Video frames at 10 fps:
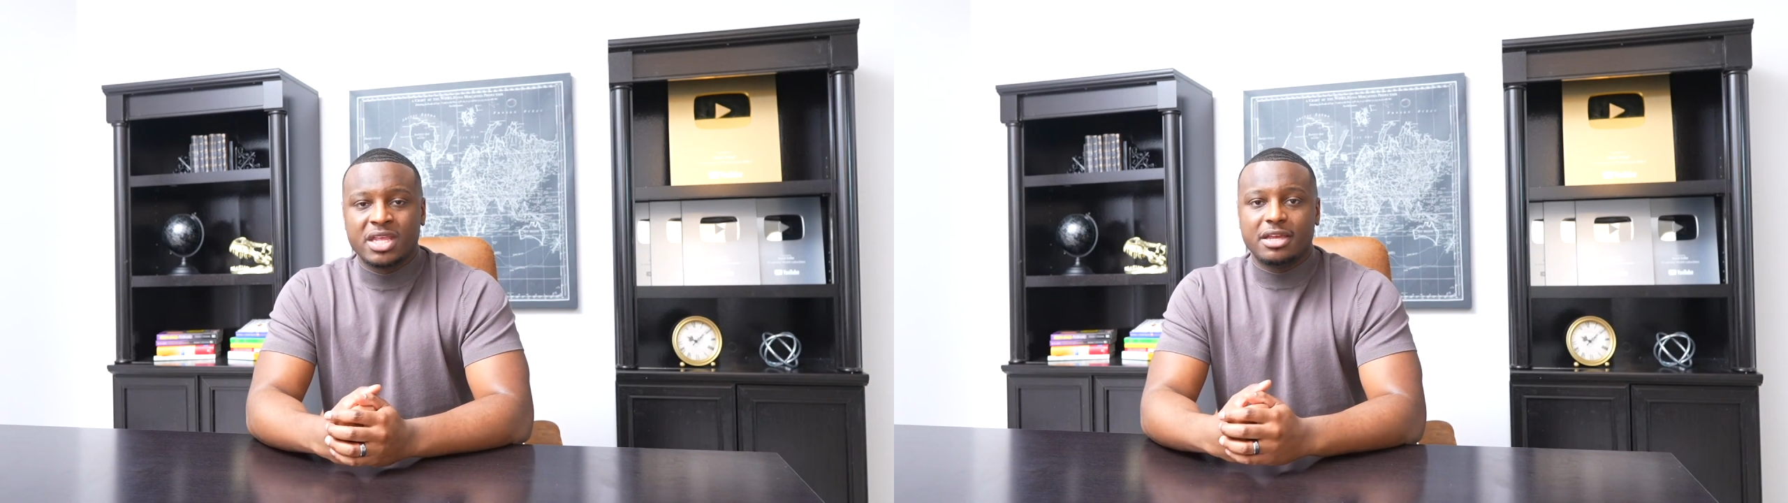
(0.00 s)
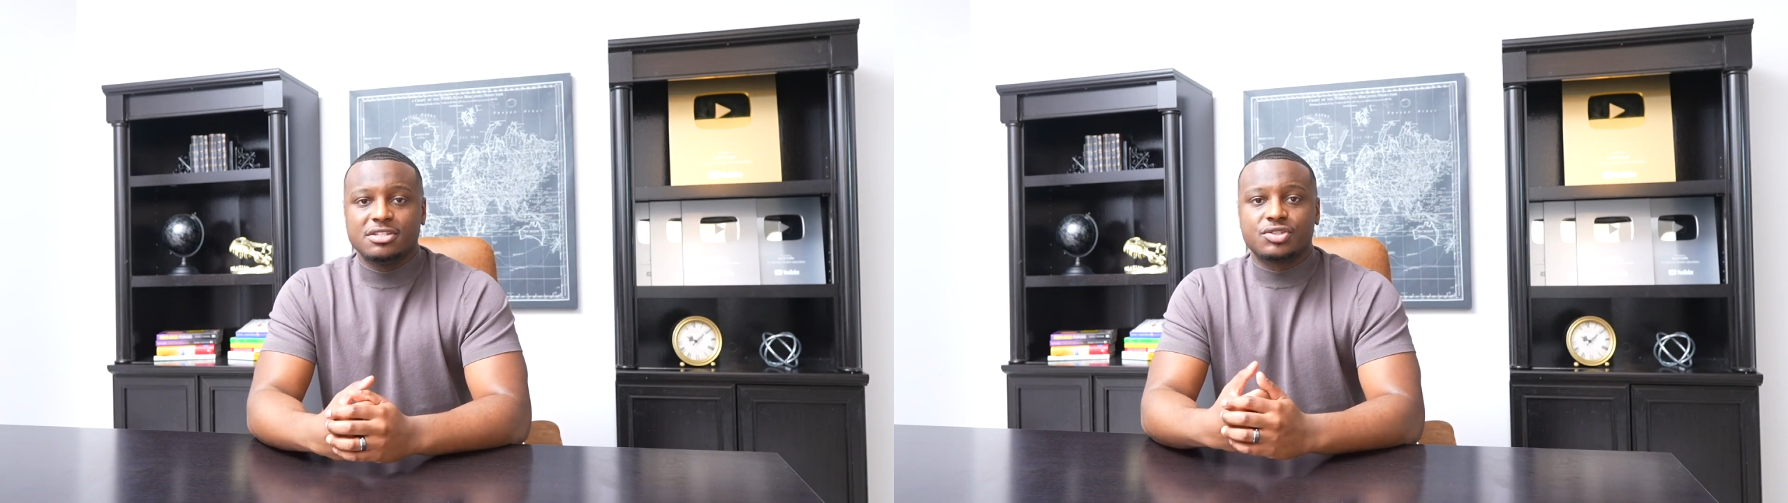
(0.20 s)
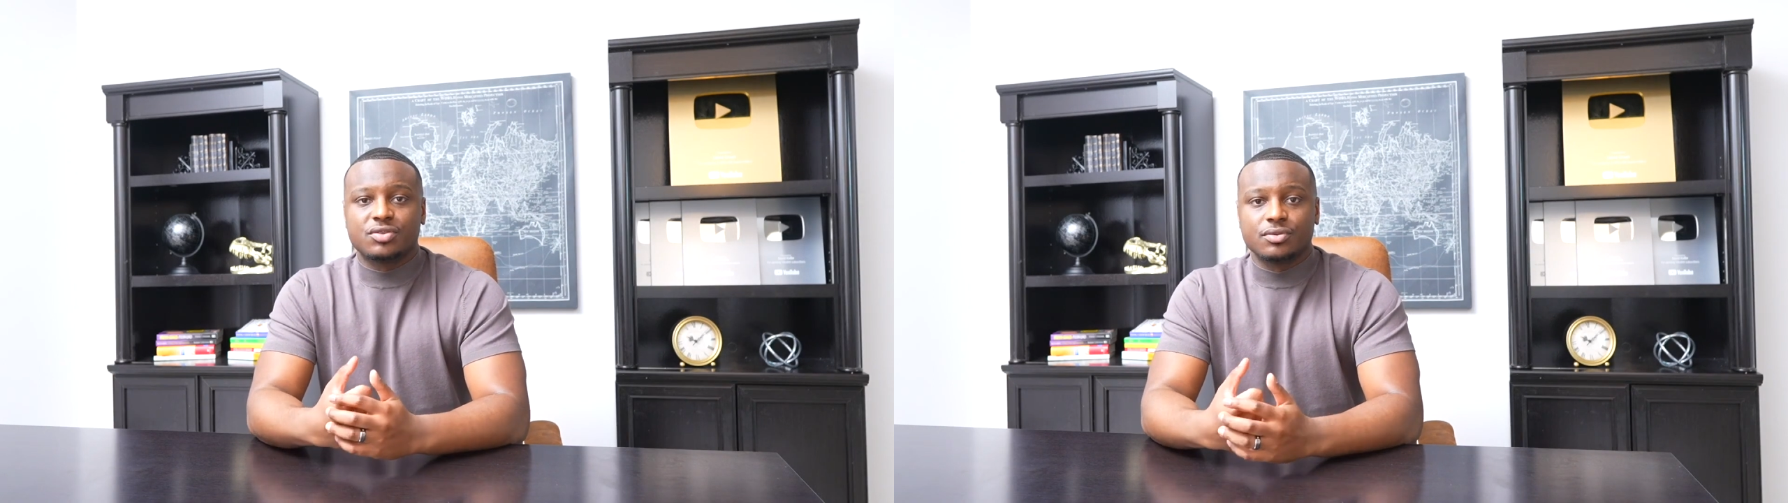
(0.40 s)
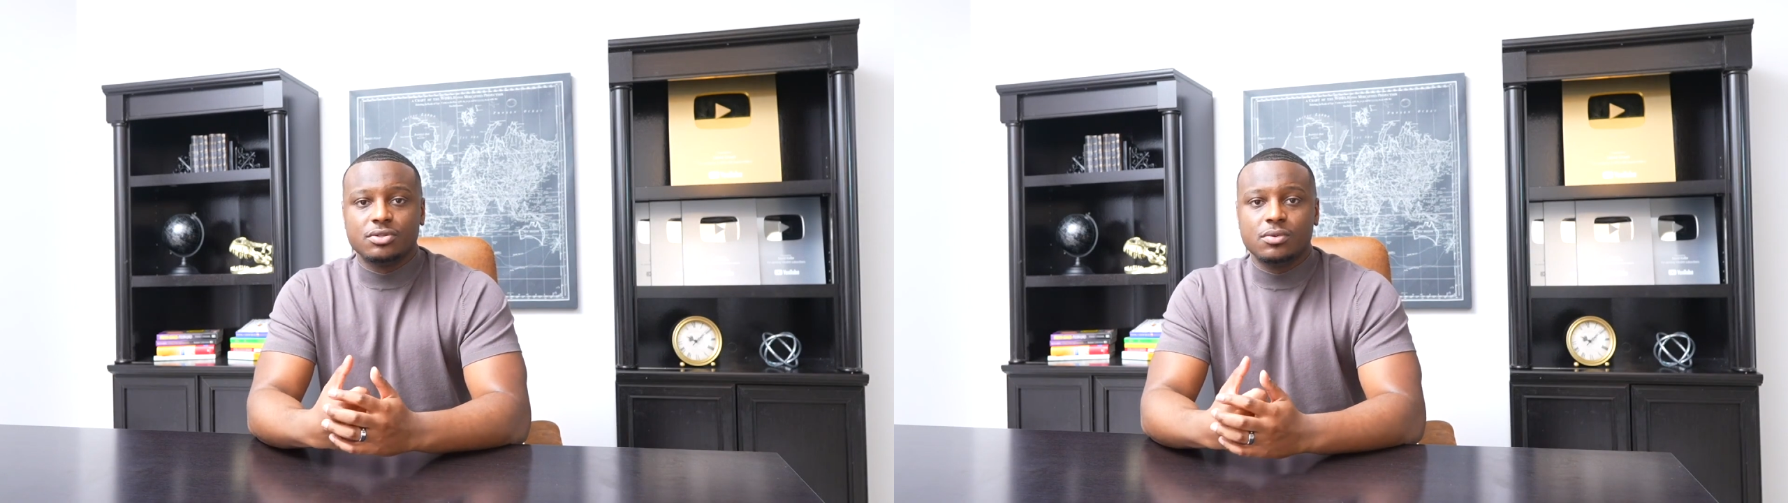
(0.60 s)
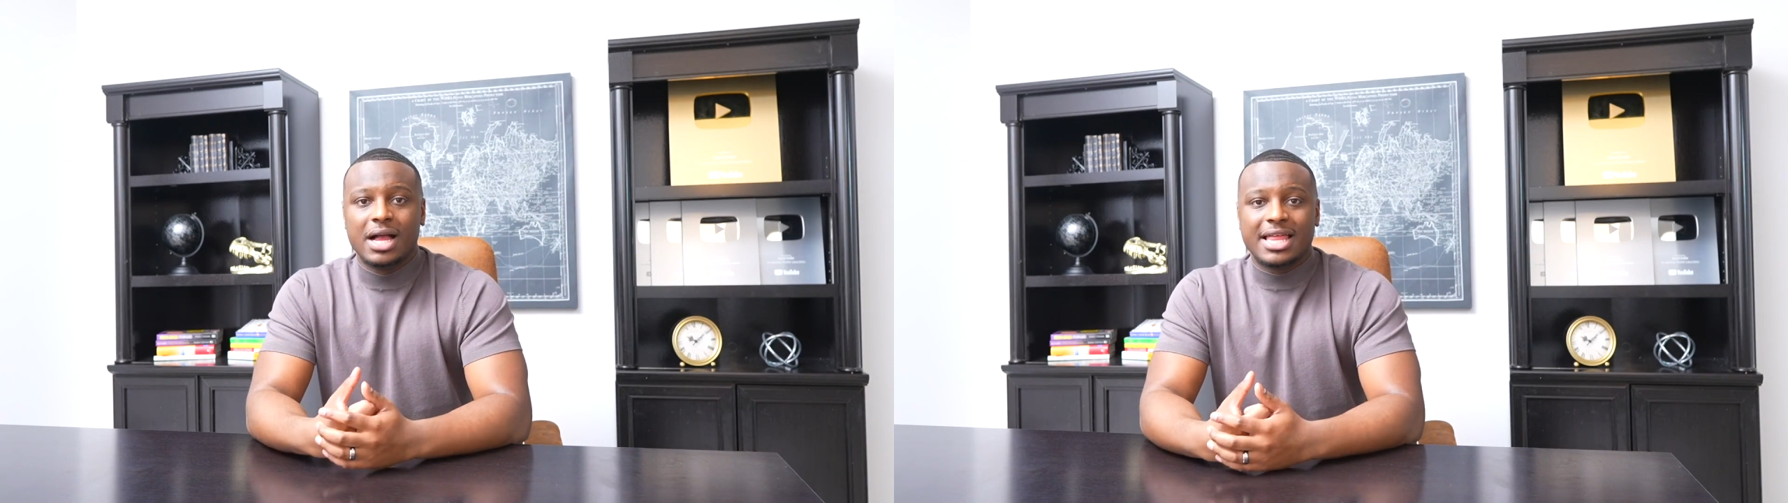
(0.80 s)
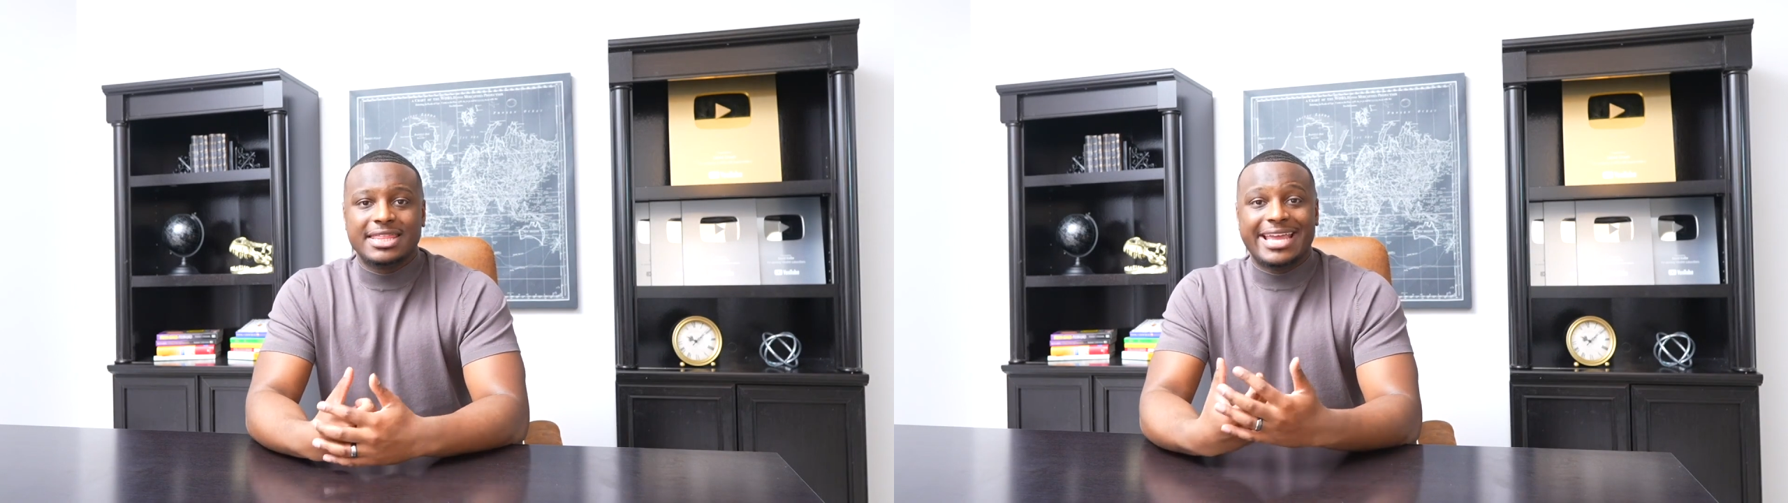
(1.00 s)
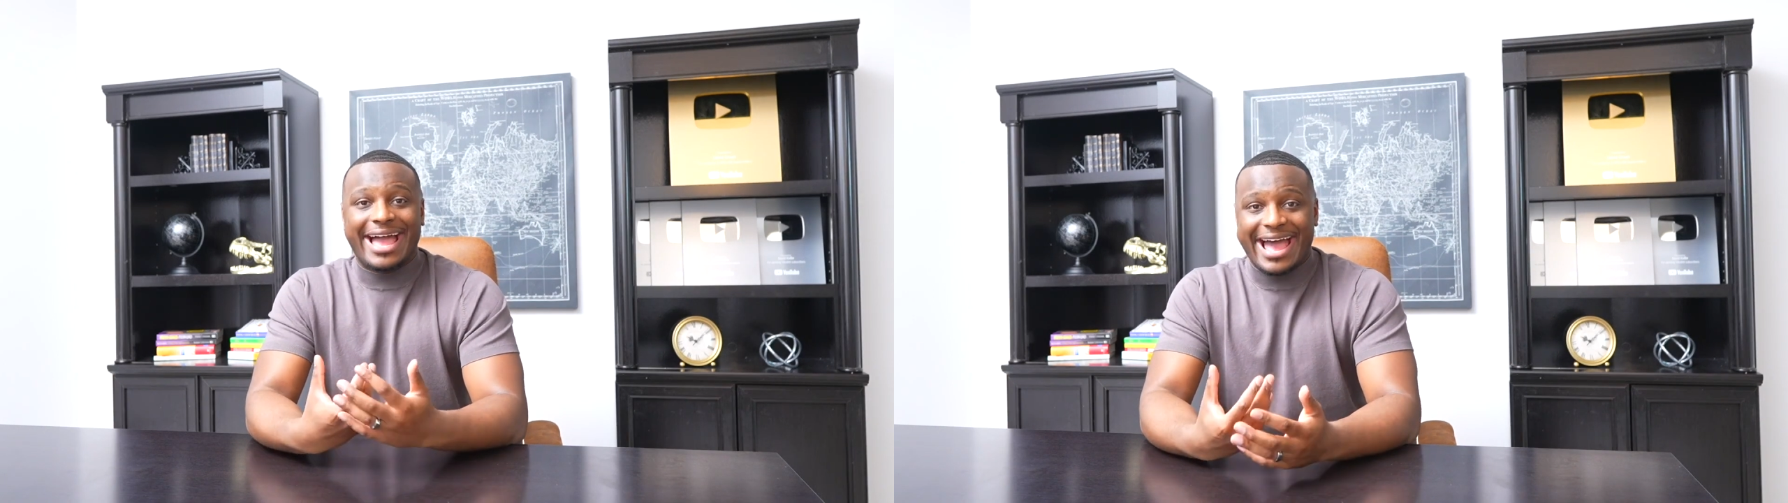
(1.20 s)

is through the